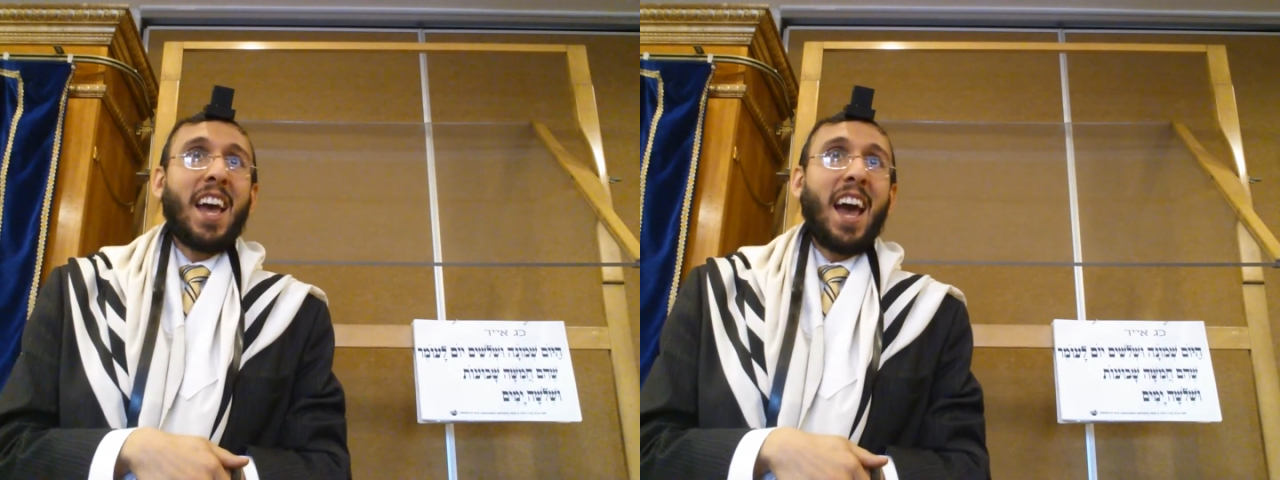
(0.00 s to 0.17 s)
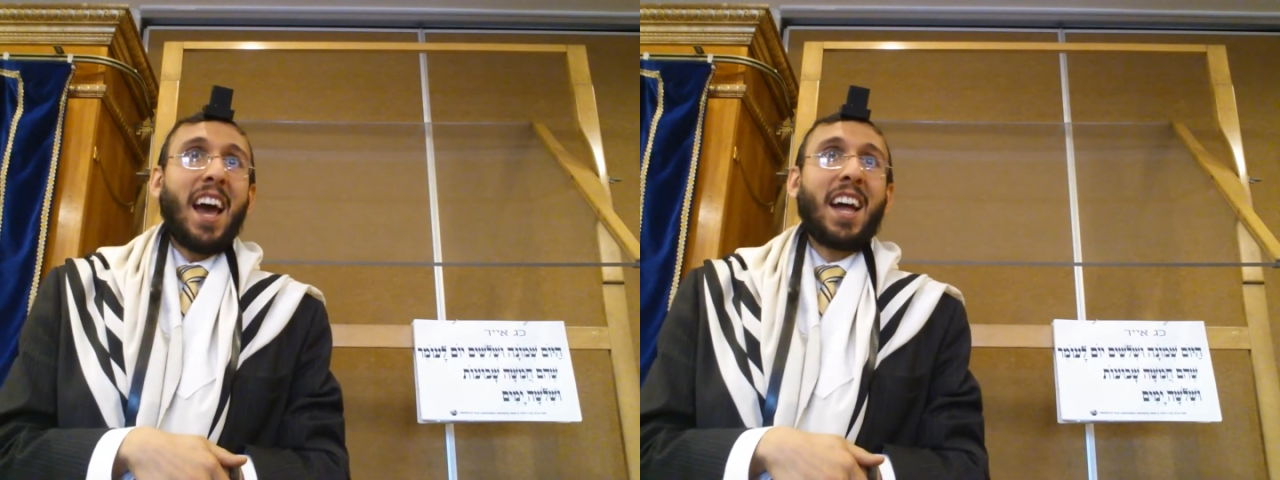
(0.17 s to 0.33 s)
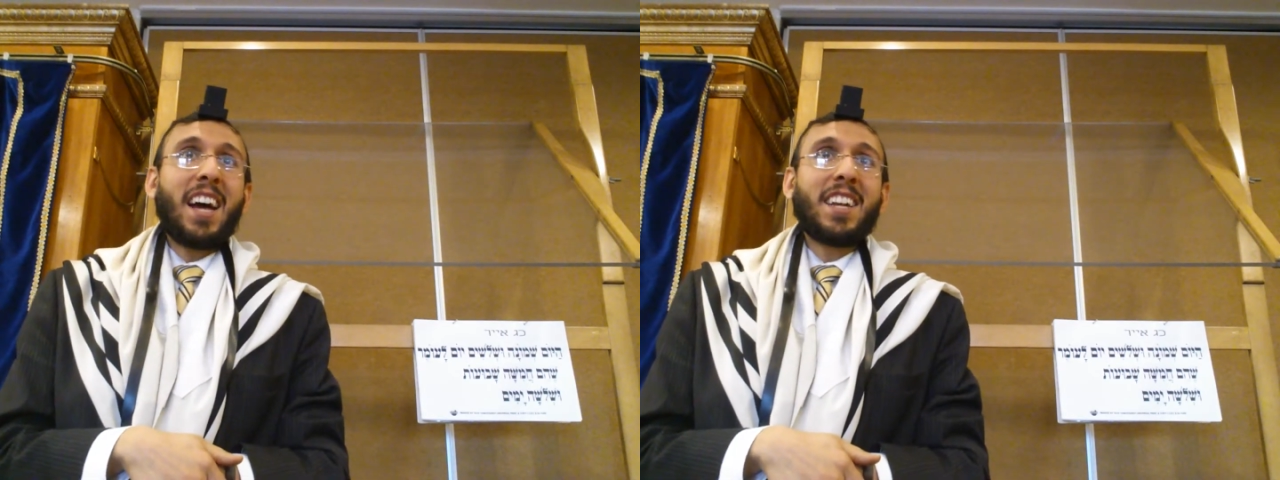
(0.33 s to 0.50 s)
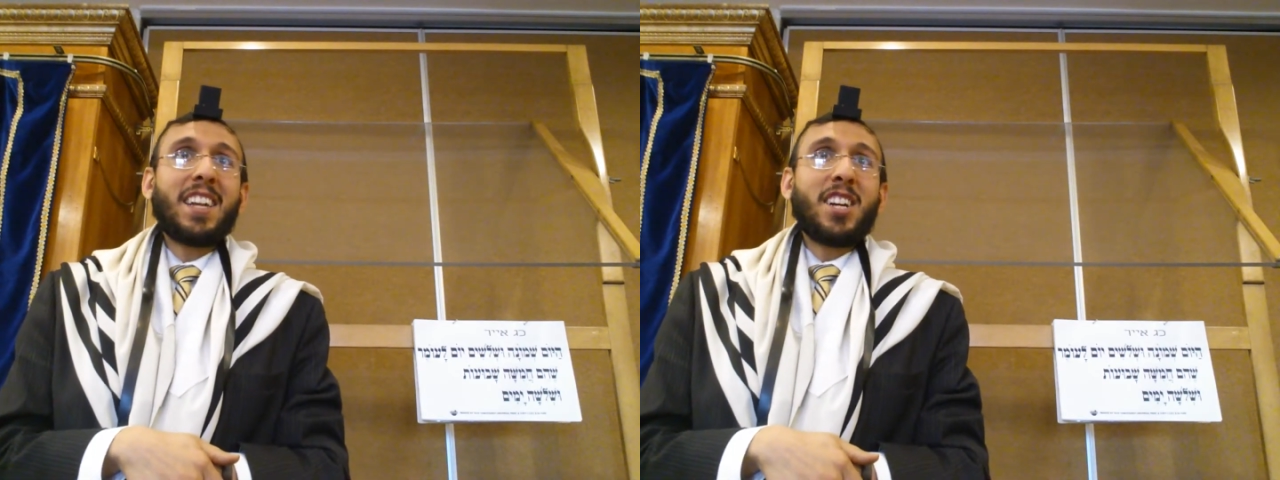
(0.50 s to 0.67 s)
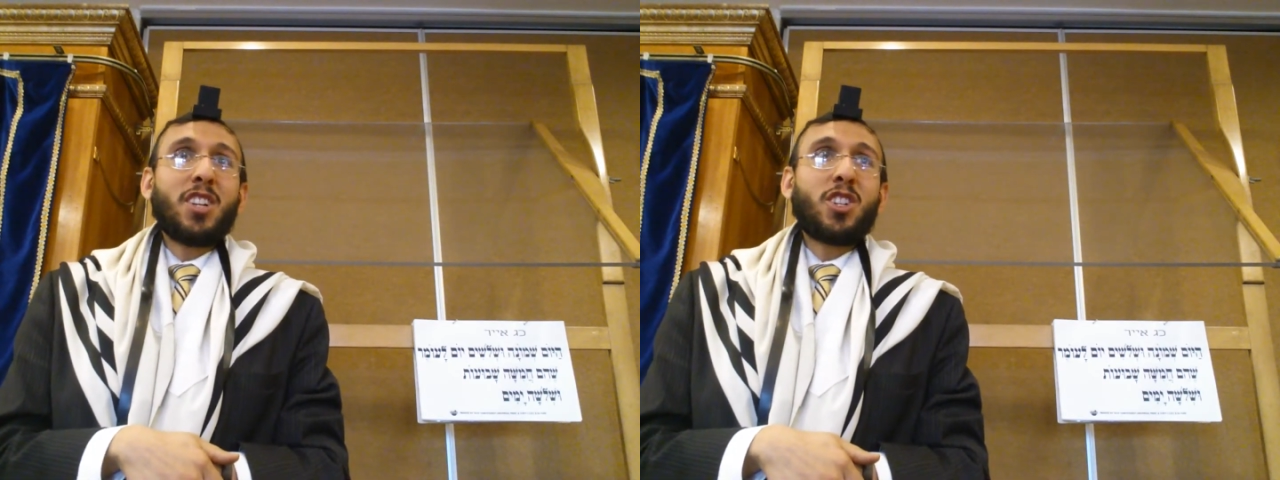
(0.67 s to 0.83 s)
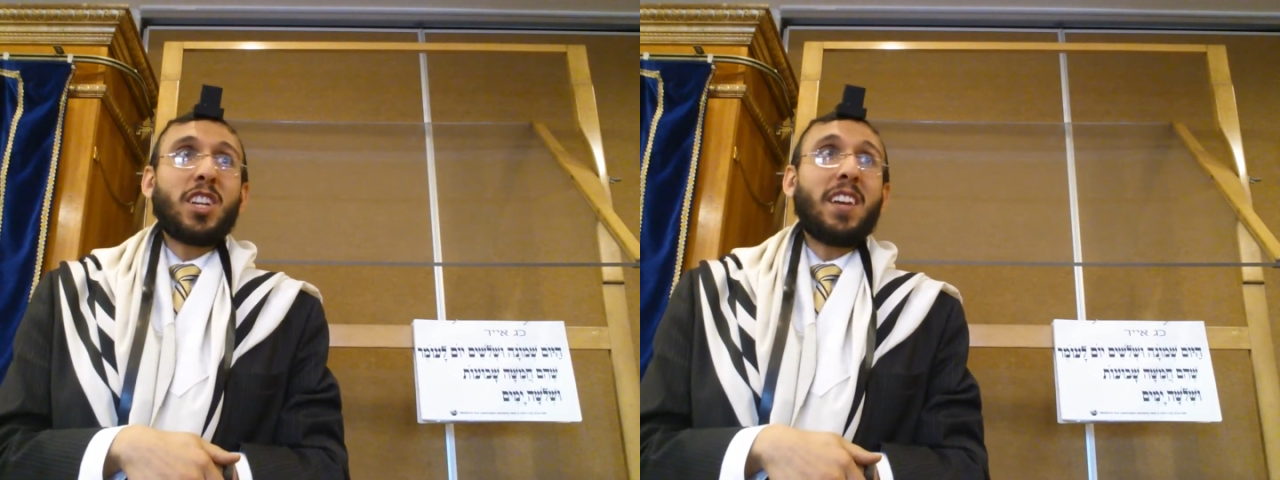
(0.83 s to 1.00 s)
And
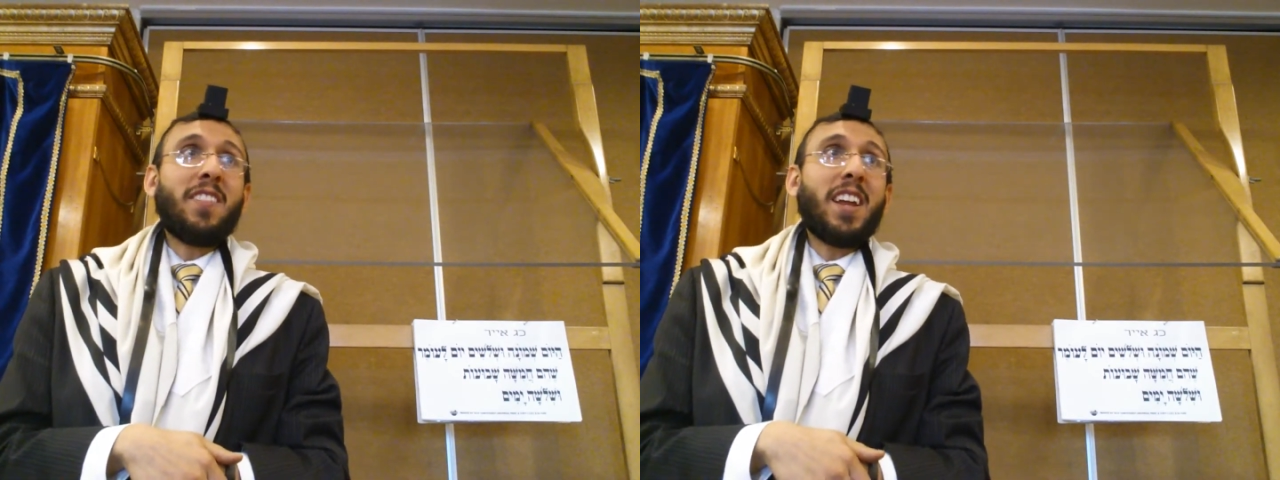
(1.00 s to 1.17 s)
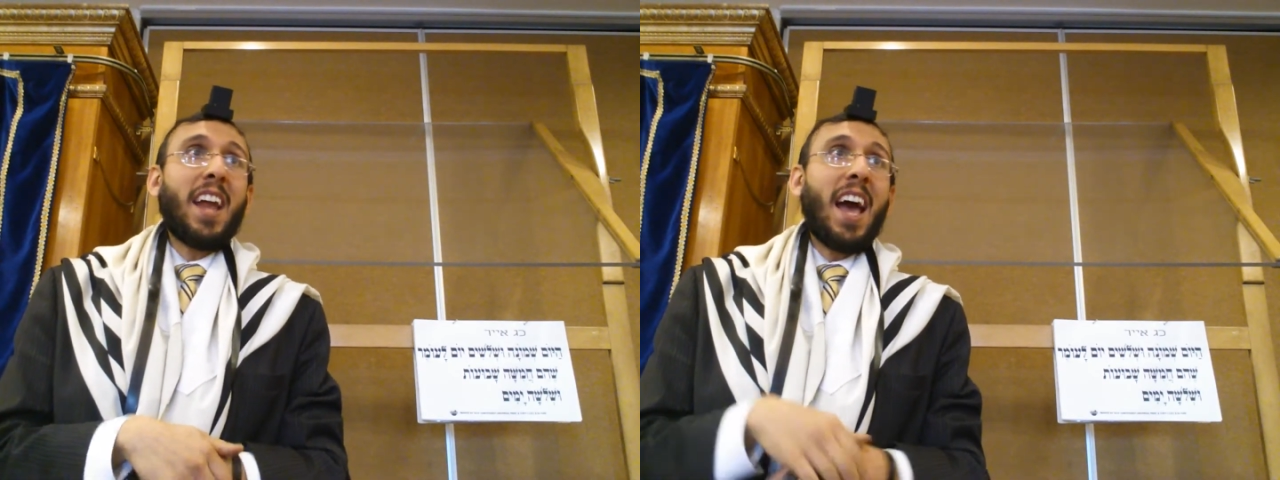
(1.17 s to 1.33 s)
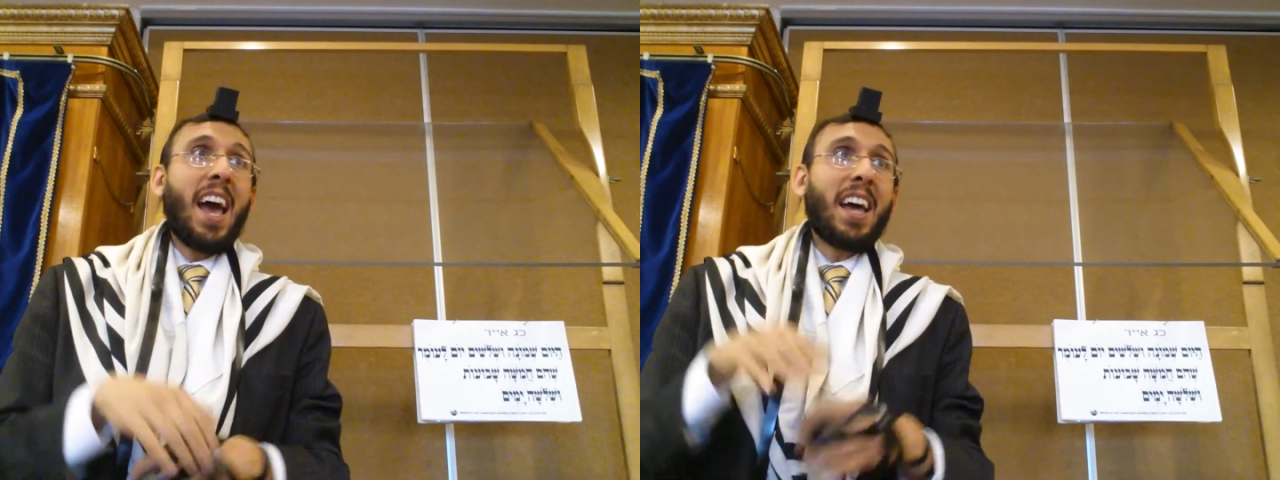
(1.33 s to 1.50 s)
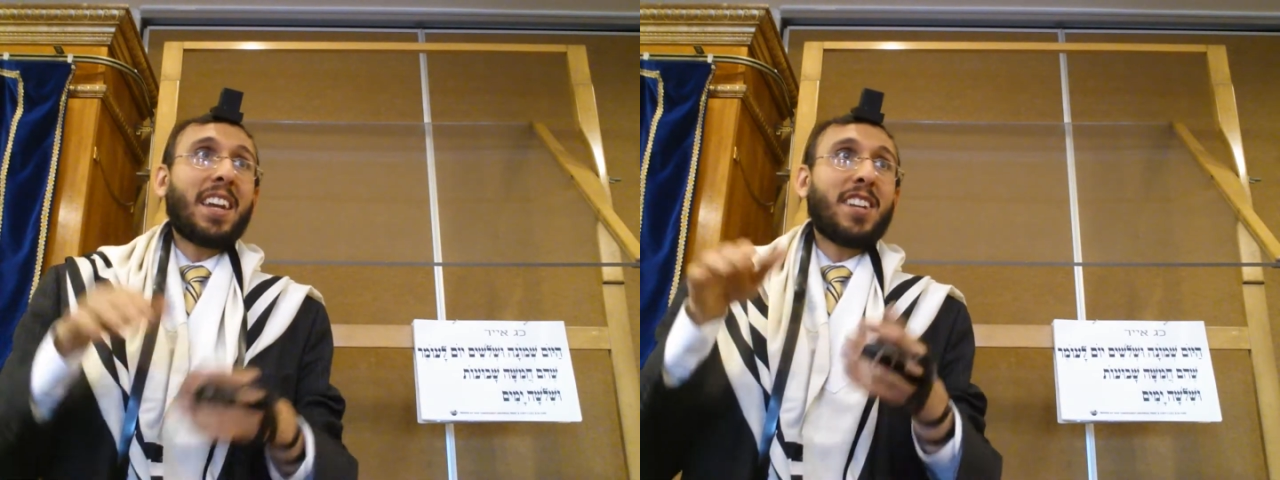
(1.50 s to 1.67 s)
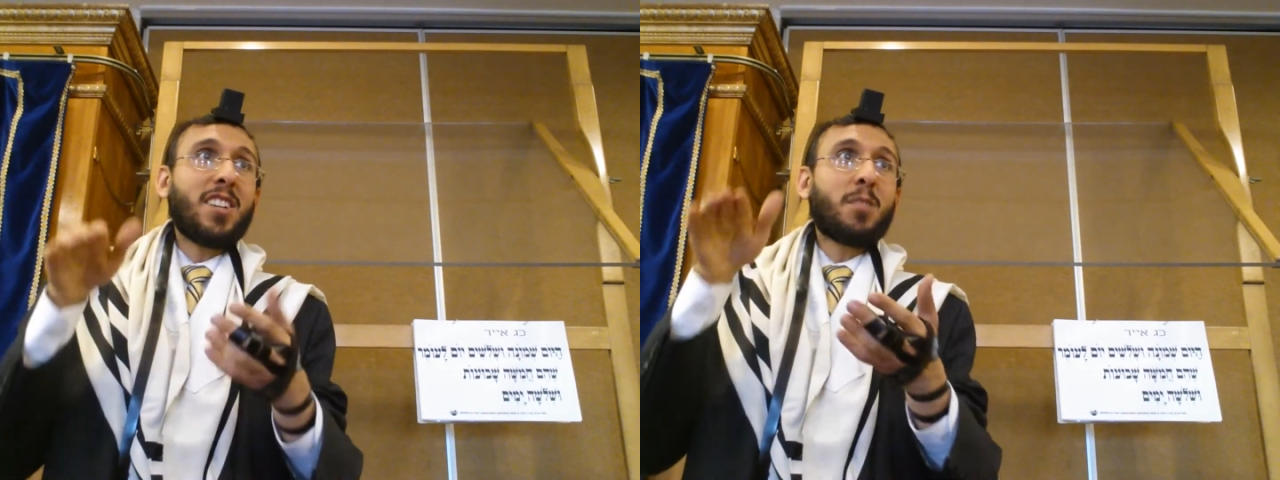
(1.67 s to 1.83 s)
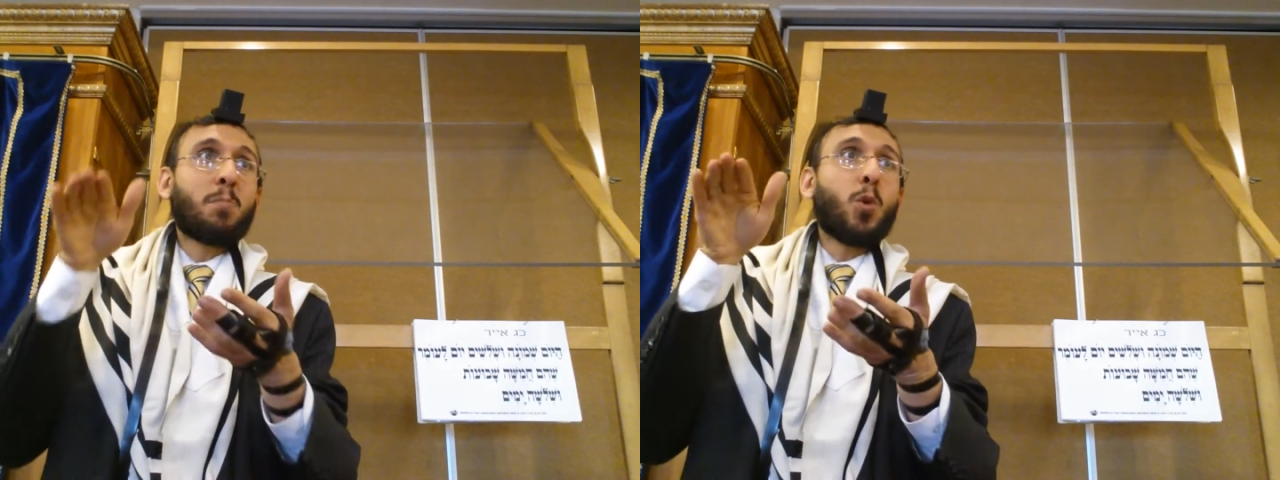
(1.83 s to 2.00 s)
she even had this